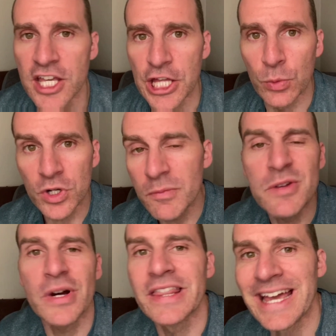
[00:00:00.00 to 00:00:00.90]
And what I
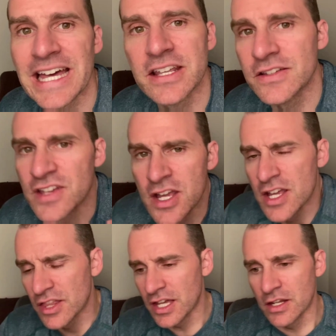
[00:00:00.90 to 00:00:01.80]
mean by that is
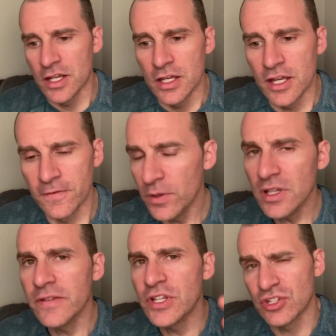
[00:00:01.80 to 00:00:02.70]
that if you're
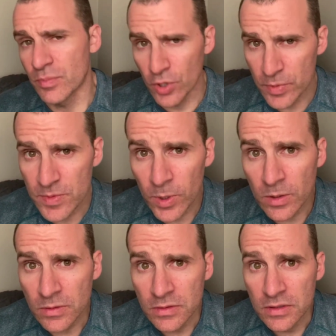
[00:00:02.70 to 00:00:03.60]
not living in your purpose, bro,